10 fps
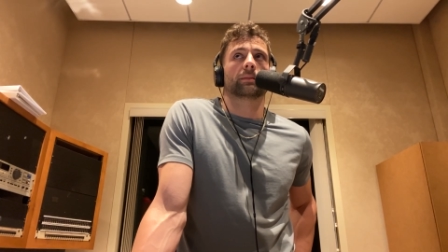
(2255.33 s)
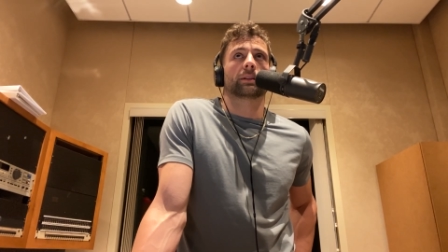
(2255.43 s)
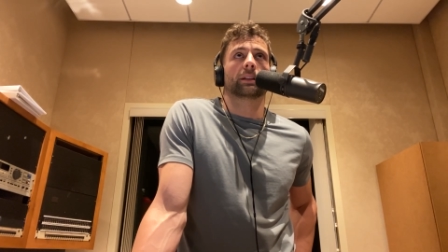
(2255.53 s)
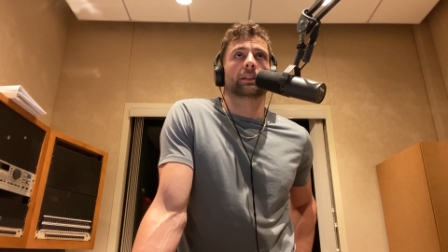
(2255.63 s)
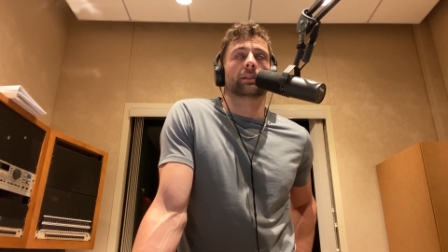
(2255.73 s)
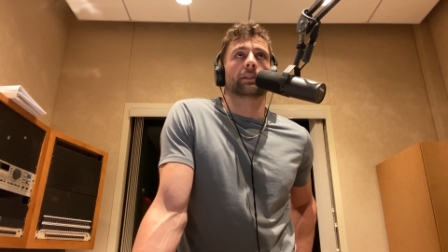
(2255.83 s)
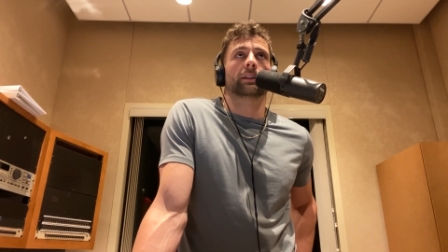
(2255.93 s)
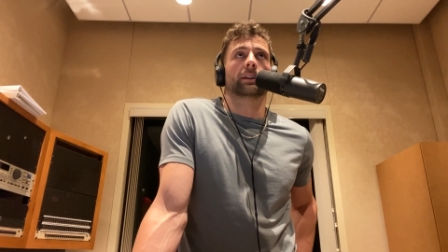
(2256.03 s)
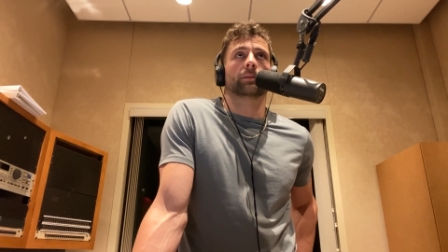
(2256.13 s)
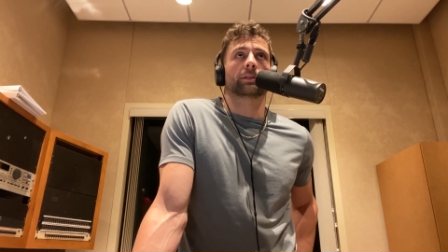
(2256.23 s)
cleaner in
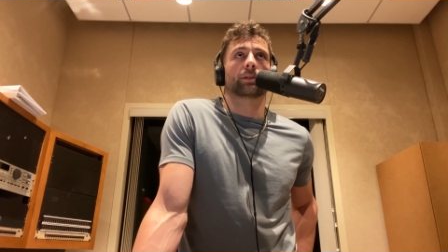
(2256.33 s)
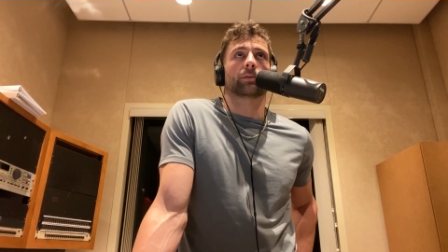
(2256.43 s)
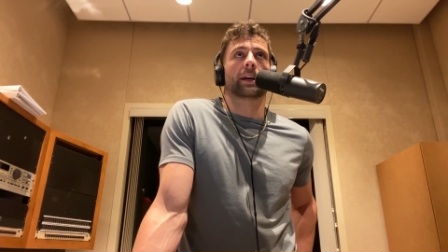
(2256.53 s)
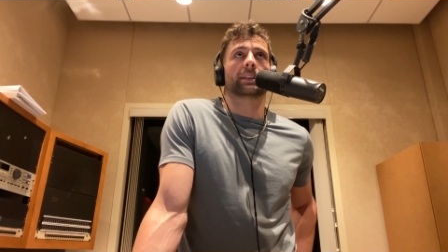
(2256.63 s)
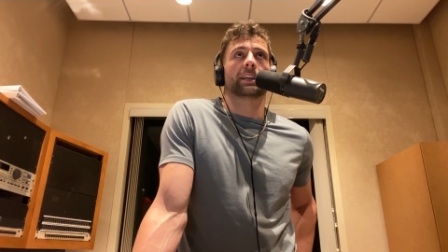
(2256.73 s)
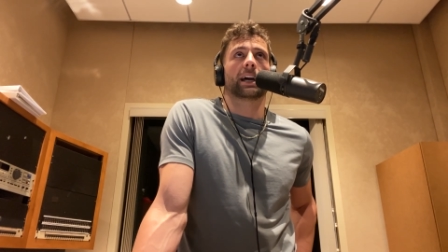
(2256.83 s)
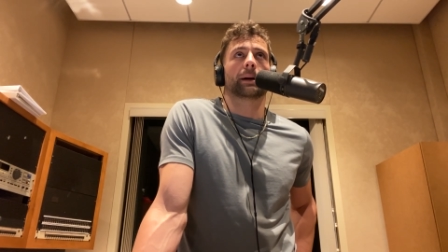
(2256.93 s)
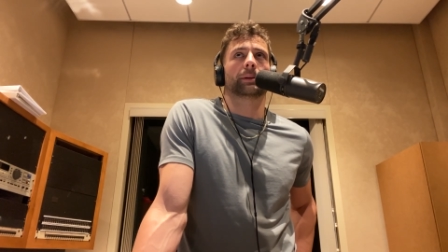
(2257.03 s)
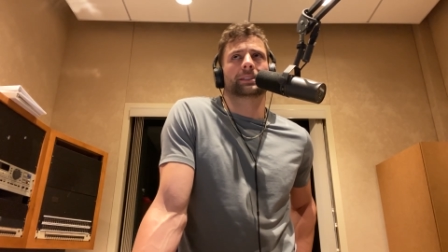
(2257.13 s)
there with the red cap.